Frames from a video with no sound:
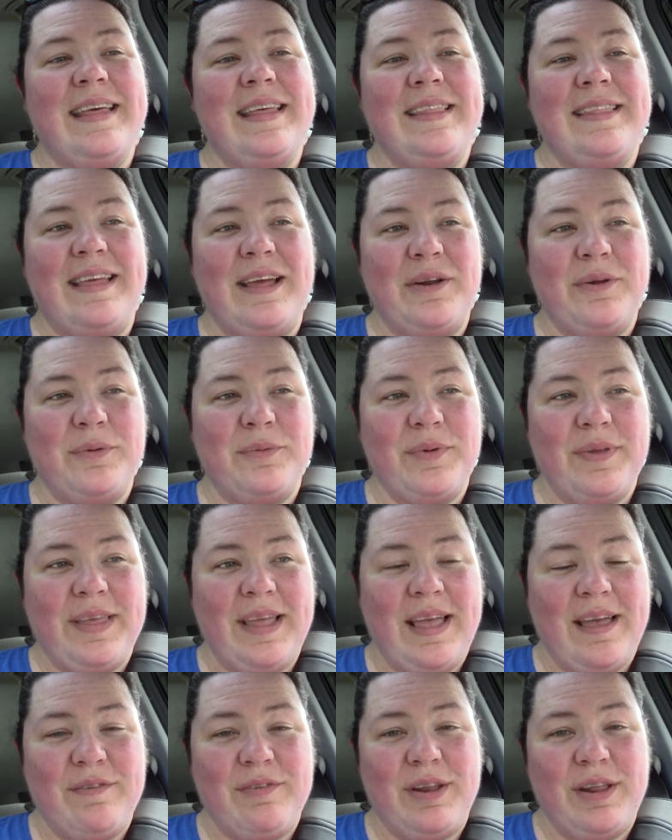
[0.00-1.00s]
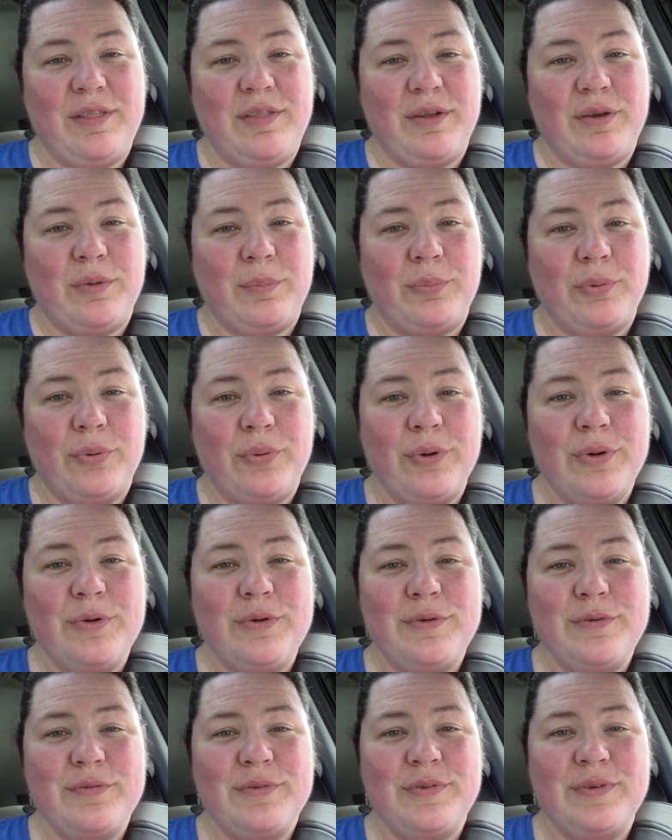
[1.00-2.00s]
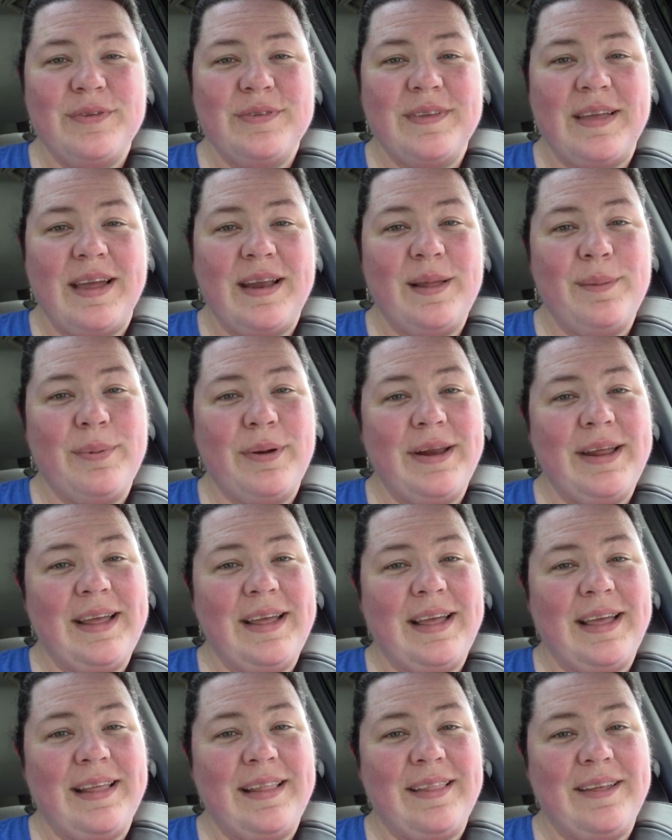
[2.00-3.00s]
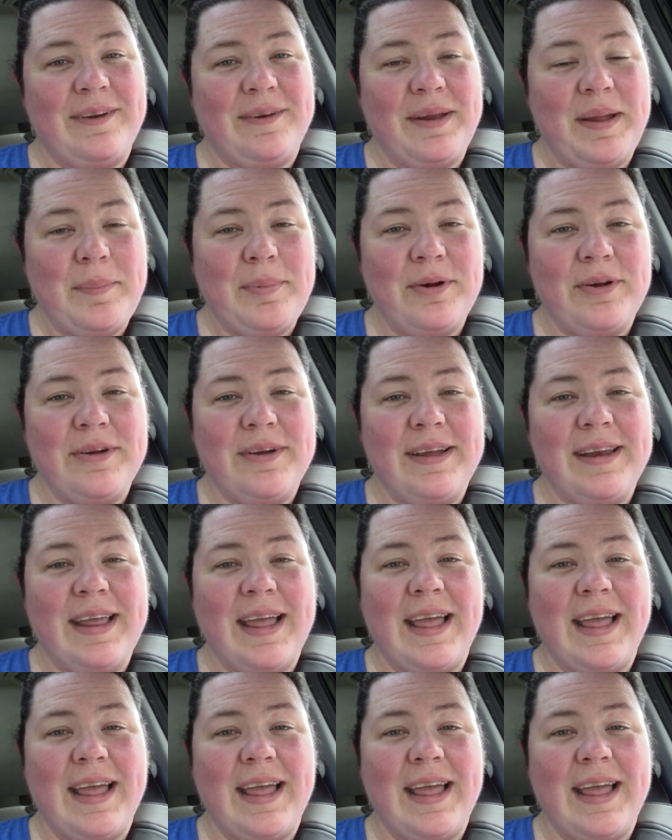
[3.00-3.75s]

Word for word: they don't really have anything to prove to anybody in their neighborhood,